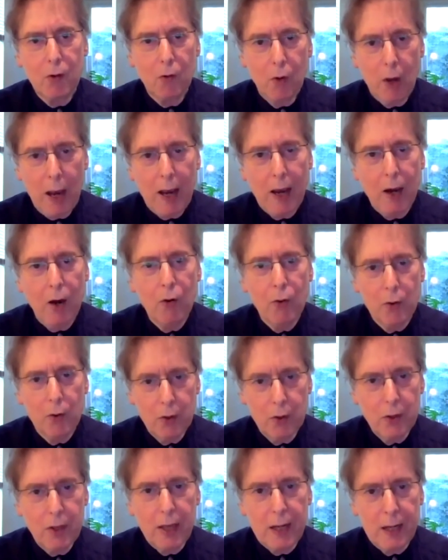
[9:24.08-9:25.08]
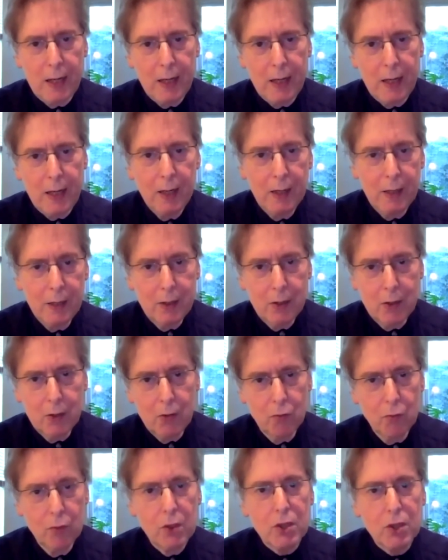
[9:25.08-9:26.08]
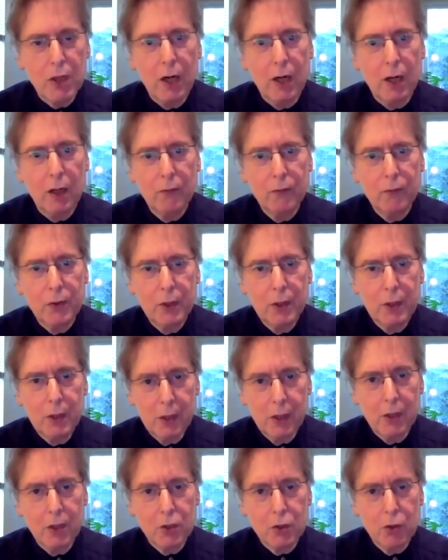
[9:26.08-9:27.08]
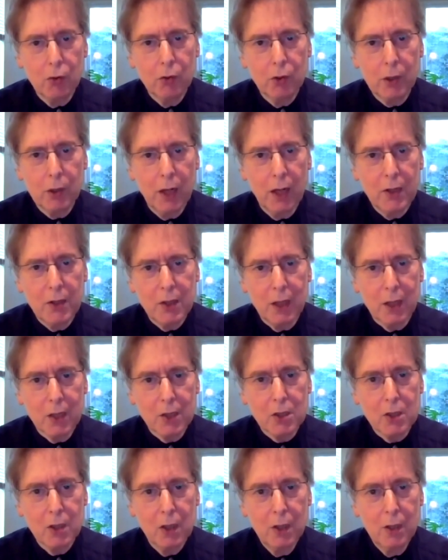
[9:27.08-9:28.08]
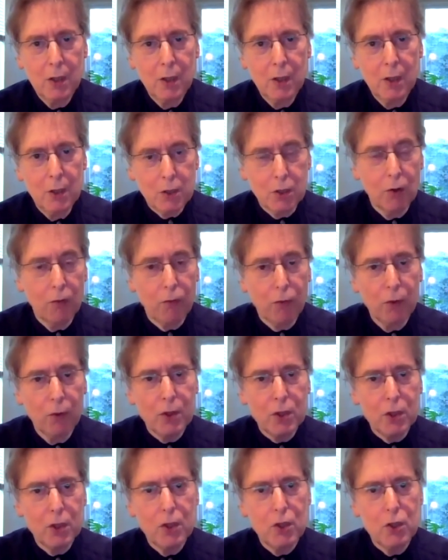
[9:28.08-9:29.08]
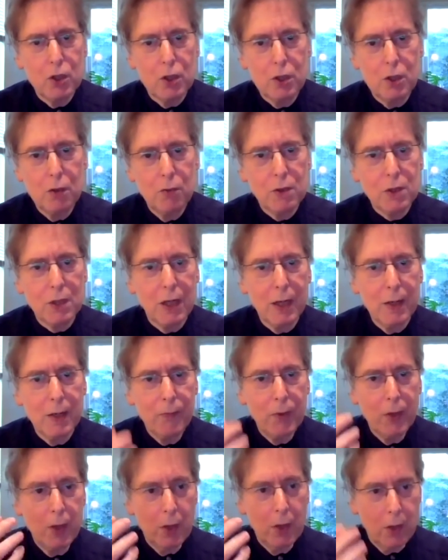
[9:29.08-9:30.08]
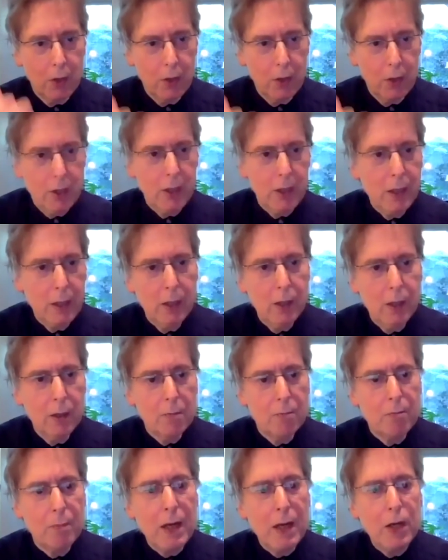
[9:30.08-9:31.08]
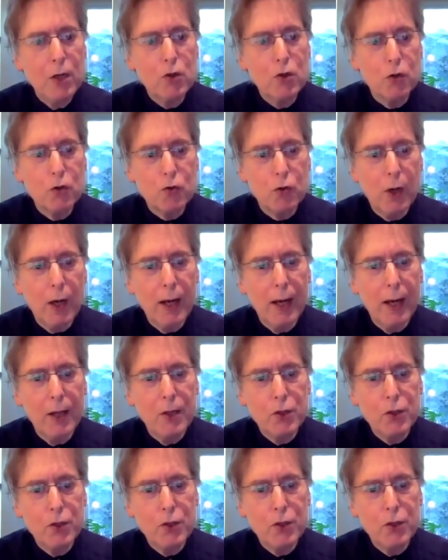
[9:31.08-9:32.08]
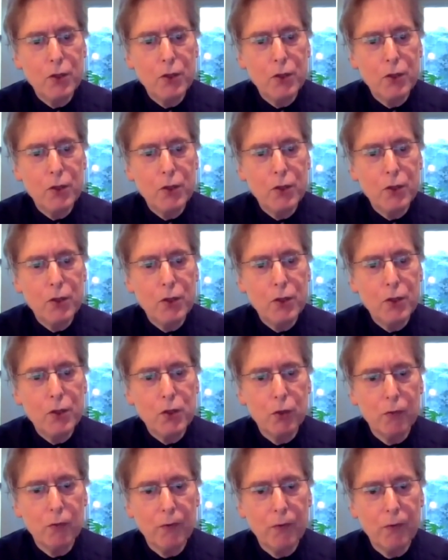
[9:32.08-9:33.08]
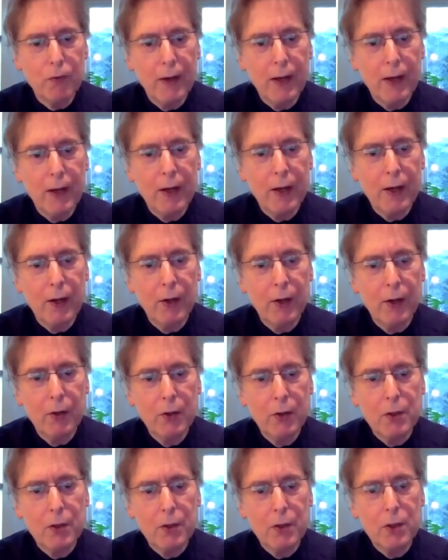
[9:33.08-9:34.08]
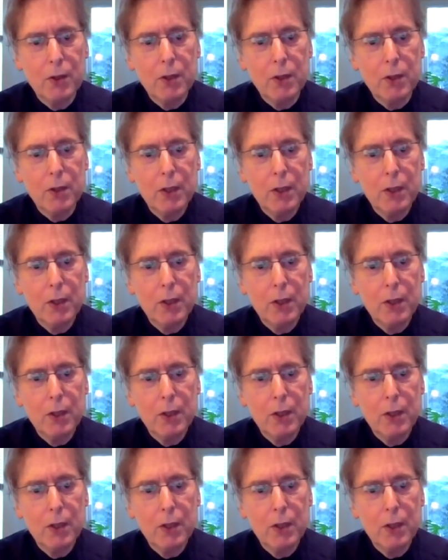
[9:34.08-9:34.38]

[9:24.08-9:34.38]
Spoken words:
how they resolved in a tonal context. So for instance, she would say, the major triads are found